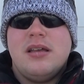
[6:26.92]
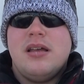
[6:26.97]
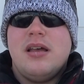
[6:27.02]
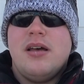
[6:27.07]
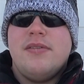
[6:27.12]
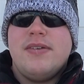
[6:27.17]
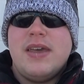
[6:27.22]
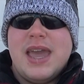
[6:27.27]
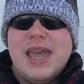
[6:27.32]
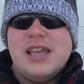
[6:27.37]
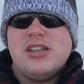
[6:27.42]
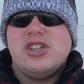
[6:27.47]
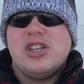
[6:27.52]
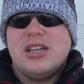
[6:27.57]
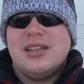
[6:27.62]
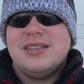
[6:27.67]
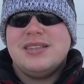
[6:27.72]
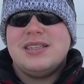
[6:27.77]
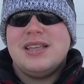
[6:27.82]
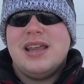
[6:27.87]
of
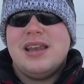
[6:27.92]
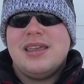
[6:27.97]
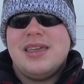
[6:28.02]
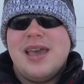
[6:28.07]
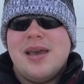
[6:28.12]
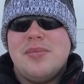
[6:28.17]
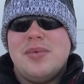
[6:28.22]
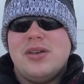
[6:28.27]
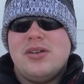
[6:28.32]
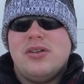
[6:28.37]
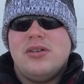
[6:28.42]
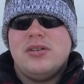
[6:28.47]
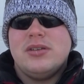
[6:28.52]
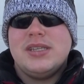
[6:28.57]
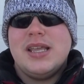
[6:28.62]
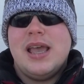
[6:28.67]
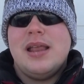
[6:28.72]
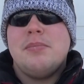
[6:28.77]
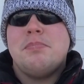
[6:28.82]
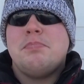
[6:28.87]
agents and
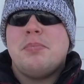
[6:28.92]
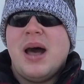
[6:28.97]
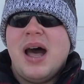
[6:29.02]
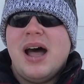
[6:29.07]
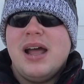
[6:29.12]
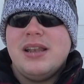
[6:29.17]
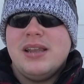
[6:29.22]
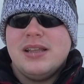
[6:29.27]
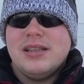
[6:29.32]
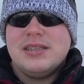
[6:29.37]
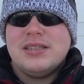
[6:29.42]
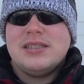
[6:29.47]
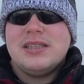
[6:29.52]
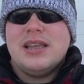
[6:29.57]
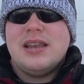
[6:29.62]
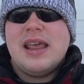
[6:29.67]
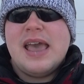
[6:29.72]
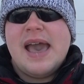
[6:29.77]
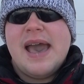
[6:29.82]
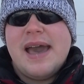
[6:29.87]
chemicals and bondens
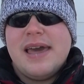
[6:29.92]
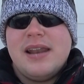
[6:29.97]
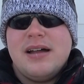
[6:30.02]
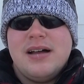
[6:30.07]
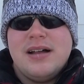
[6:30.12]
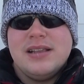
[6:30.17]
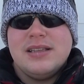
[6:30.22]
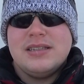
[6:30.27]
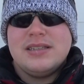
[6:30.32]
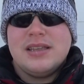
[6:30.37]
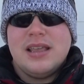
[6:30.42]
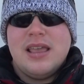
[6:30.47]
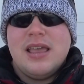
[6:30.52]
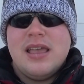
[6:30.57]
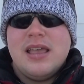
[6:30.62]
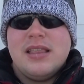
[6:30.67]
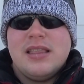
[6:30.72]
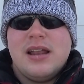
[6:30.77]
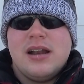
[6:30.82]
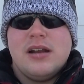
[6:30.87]
and add-ons
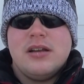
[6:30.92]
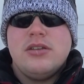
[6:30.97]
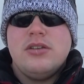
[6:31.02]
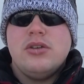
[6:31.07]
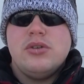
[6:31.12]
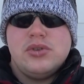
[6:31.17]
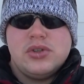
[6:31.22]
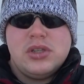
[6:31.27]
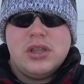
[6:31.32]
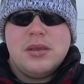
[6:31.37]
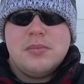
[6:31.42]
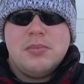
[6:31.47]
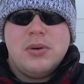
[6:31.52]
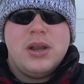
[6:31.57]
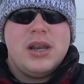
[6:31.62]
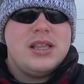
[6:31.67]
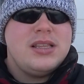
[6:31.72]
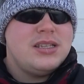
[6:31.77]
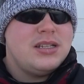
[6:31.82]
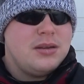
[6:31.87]
that are usually
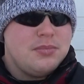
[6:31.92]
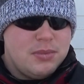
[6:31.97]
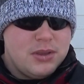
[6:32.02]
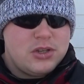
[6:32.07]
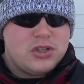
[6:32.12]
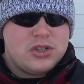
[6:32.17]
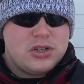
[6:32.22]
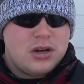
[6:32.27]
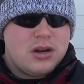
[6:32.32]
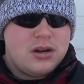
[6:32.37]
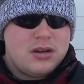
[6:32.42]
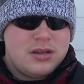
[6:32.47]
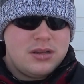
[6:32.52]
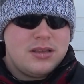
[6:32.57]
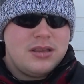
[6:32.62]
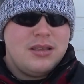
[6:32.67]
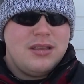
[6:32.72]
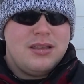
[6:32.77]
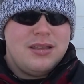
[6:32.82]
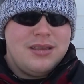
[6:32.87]
put into the mixture.
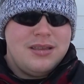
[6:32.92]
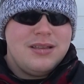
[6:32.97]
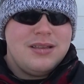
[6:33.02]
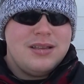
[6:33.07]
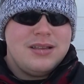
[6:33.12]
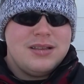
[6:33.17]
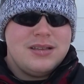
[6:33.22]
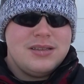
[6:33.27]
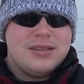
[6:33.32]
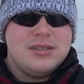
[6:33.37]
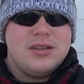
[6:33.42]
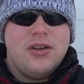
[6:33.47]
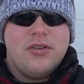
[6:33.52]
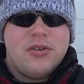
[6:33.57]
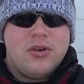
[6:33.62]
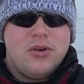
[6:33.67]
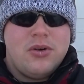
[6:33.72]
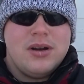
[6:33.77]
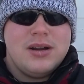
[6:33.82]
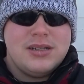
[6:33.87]
So of
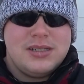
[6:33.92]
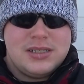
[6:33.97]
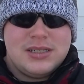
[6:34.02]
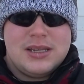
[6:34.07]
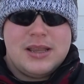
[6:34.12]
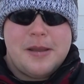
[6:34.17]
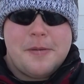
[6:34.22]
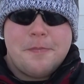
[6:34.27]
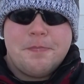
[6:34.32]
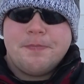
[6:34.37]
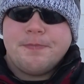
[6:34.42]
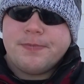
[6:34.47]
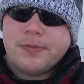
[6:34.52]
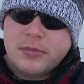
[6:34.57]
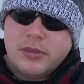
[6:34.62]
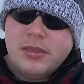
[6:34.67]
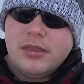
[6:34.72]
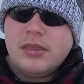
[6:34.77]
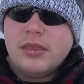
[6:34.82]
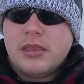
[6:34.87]
course,
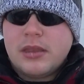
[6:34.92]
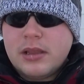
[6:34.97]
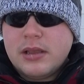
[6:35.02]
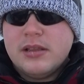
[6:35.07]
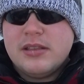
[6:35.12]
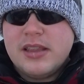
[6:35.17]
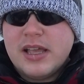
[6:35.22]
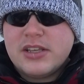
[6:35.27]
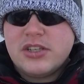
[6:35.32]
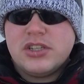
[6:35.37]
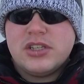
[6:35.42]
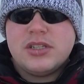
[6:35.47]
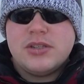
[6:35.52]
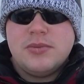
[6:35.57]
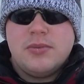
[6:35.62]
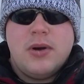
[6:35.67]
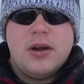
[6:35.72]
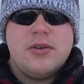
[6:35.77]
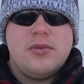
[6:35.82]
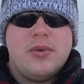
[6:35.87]
that's
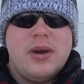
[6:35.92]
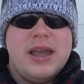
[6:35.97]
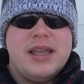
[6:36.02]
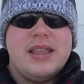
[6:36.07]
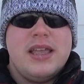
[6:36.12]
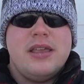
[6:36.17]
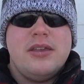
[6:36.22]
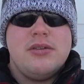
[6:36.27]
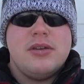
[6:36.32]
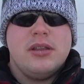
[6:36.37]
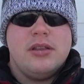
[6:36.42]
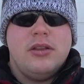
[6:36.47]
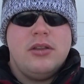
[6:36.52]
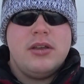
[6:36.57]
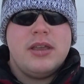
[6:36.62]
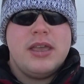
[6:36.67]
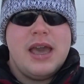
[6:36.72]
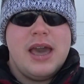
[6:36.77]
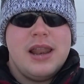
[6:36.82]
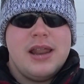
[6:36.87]
just one way that you can
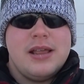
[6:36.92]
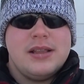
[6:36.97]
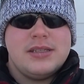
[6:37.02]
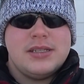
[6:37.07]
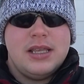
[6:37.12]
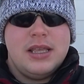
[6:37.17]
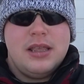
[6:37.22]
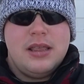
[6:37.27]
look at it,